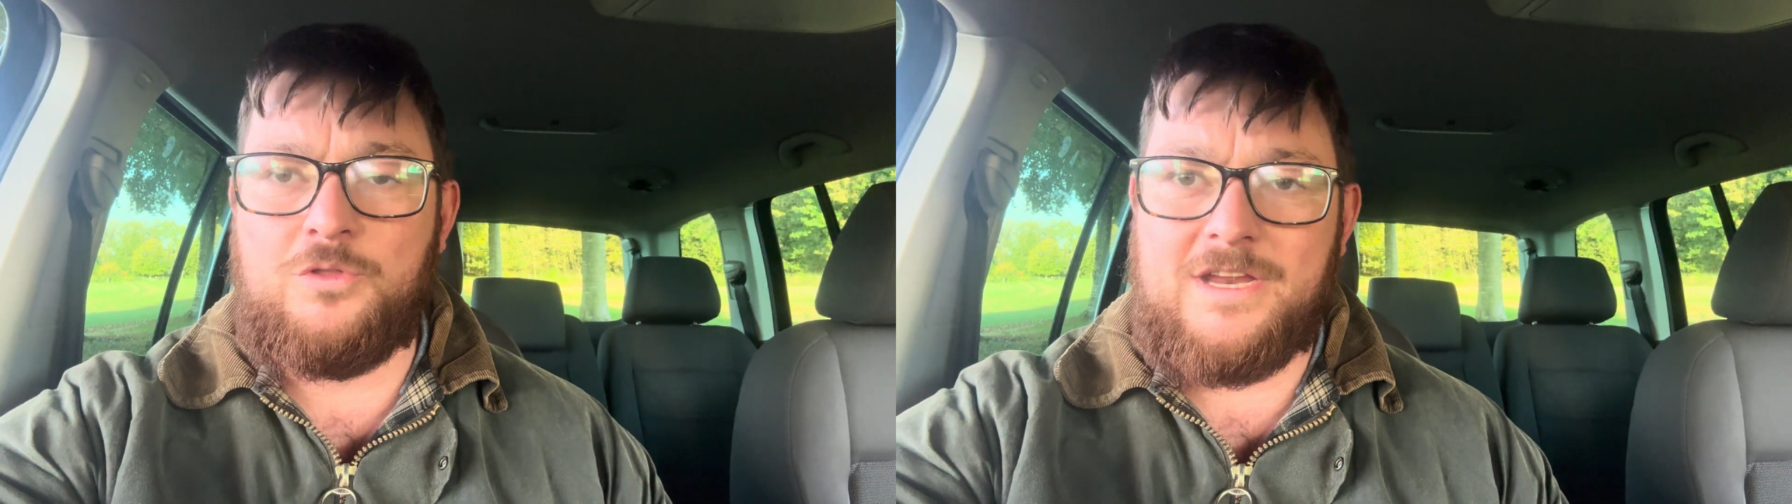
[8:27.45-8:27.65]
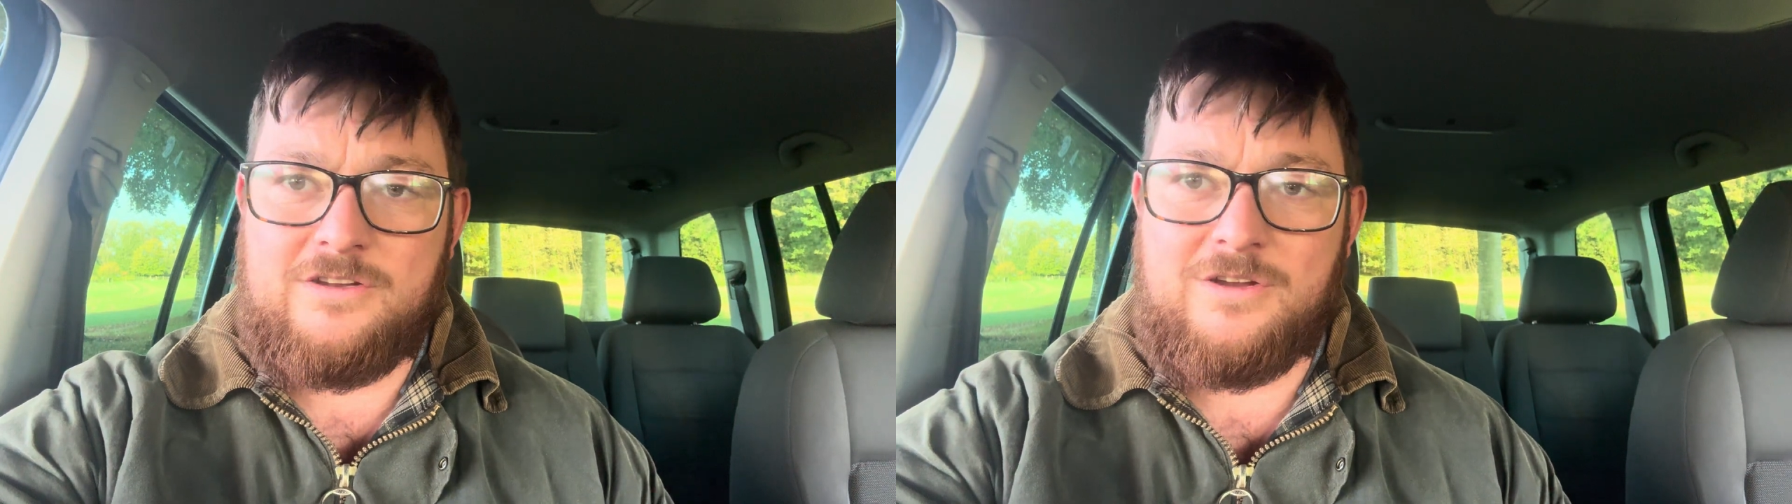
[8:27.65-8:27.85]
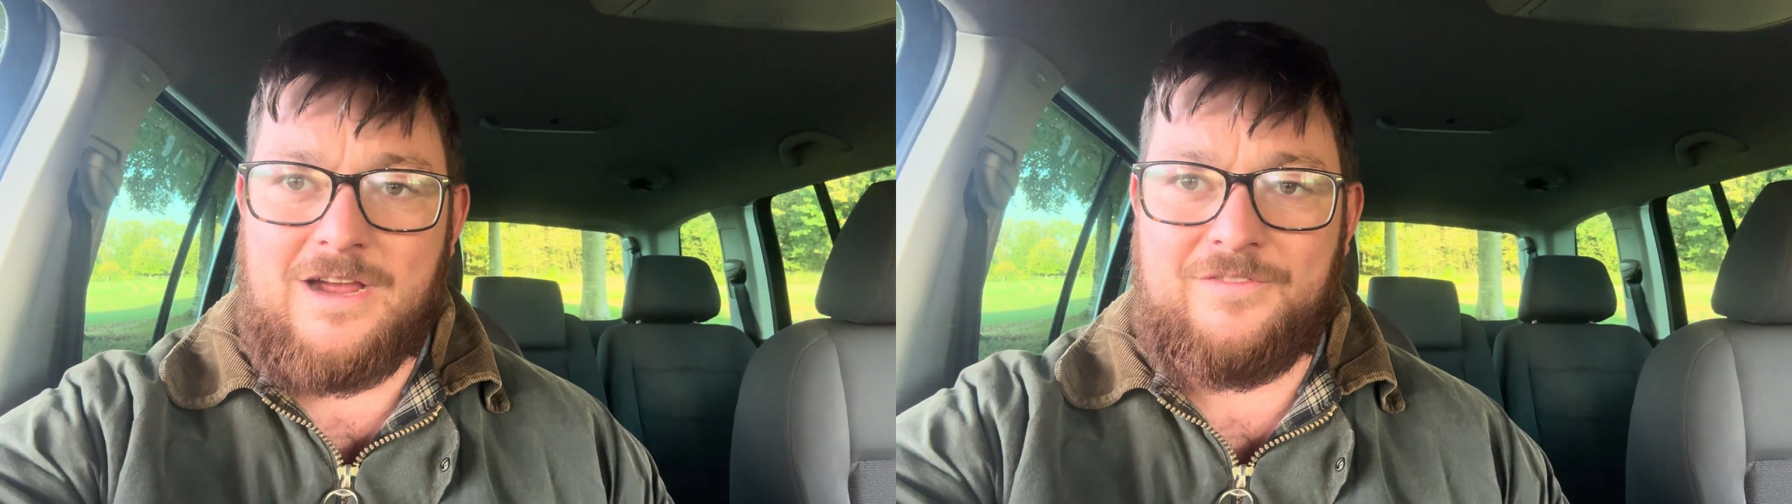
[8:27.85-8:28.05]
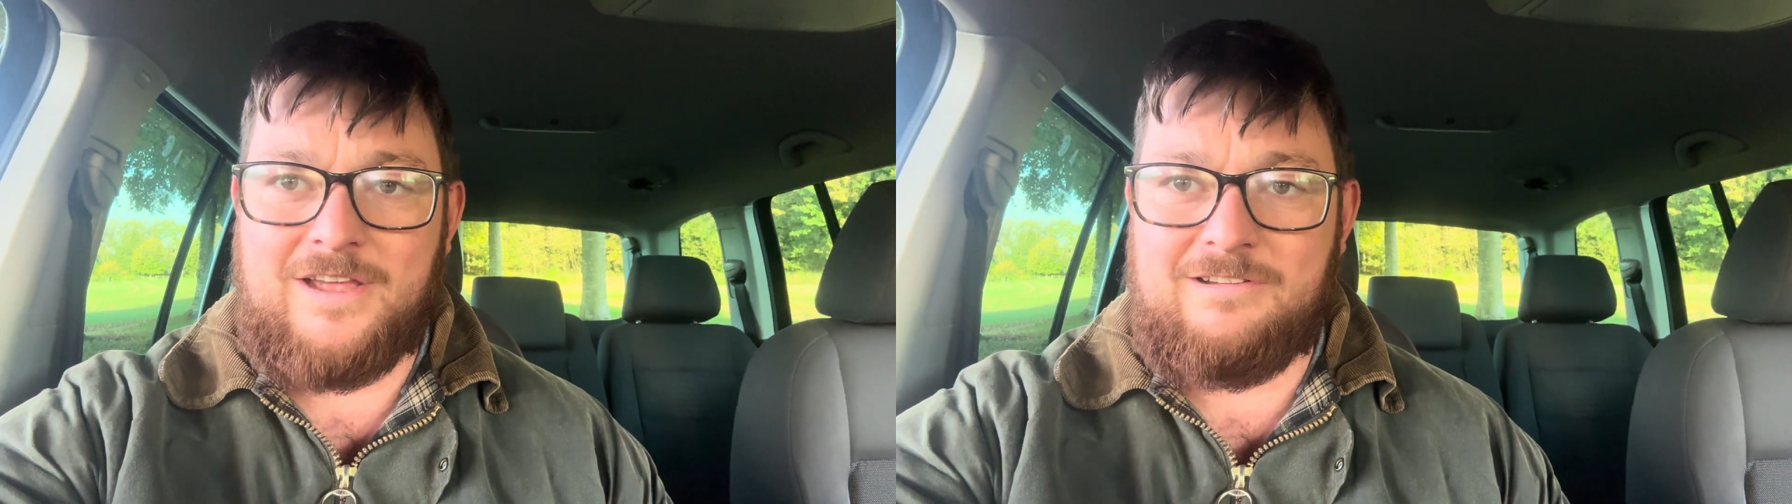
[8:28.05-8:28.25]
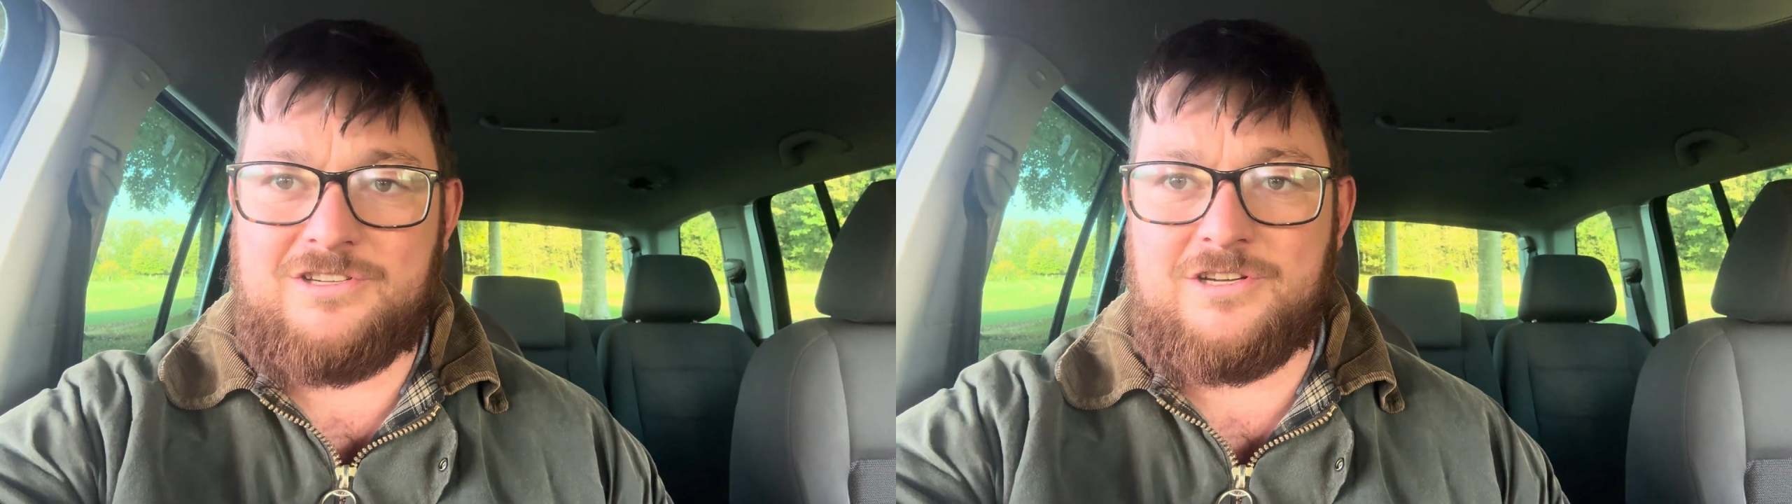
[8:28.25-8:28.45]
They do have
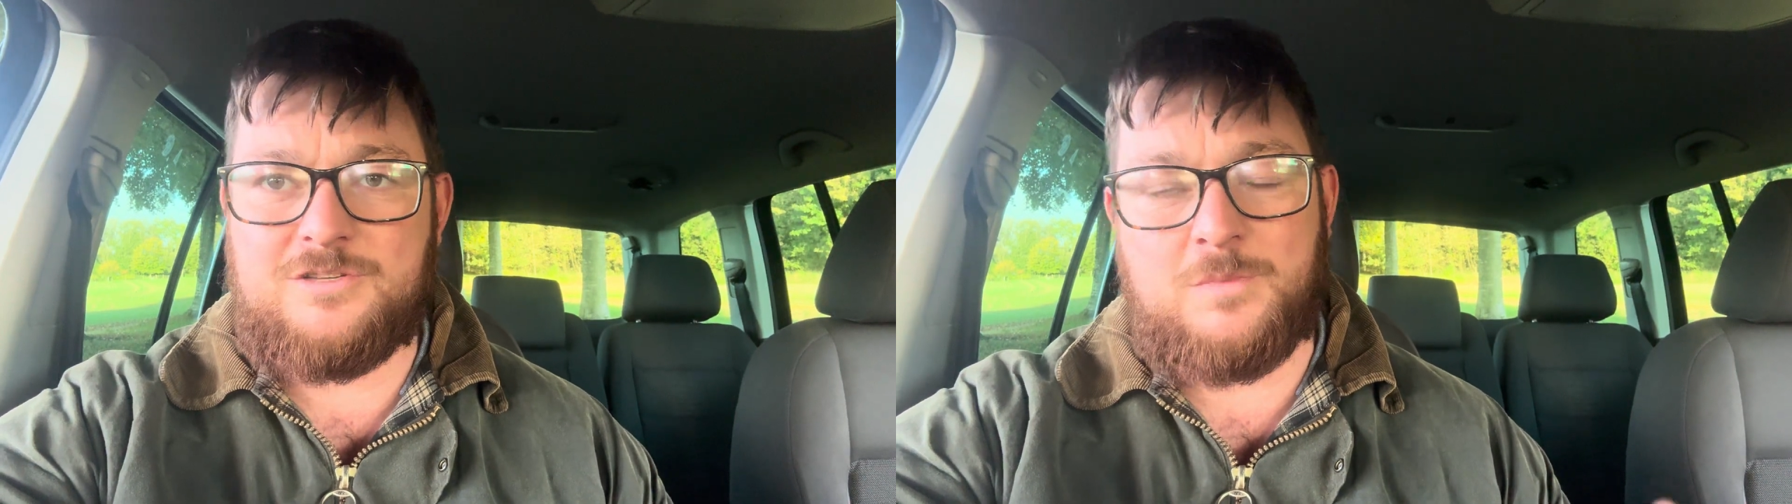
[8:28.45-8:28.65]
their issues,